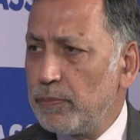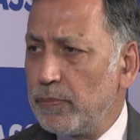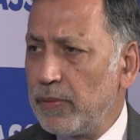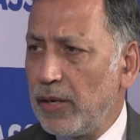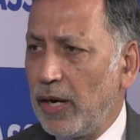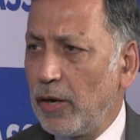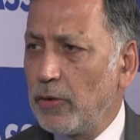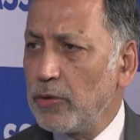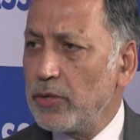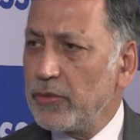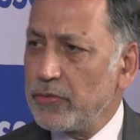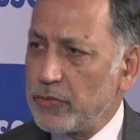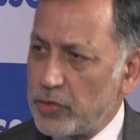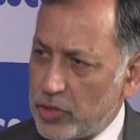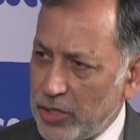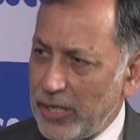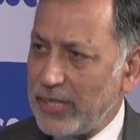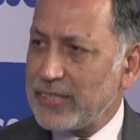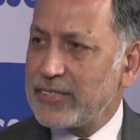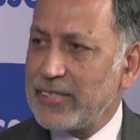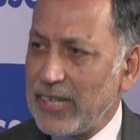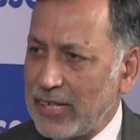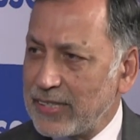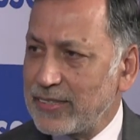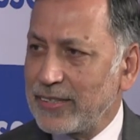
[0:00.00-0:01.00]
out of
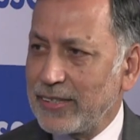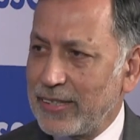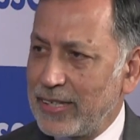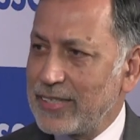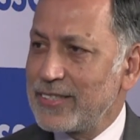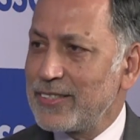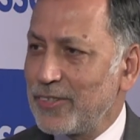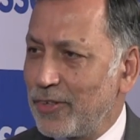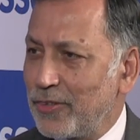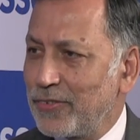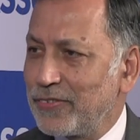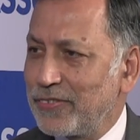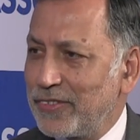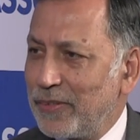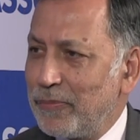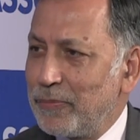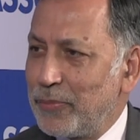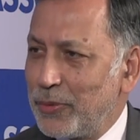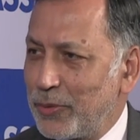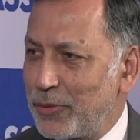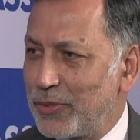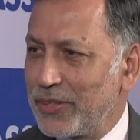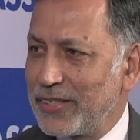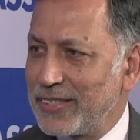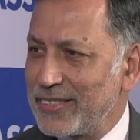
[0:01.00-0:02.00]
chess as against sort of
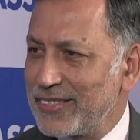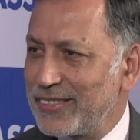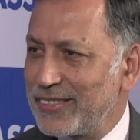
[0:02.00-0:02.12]
computers.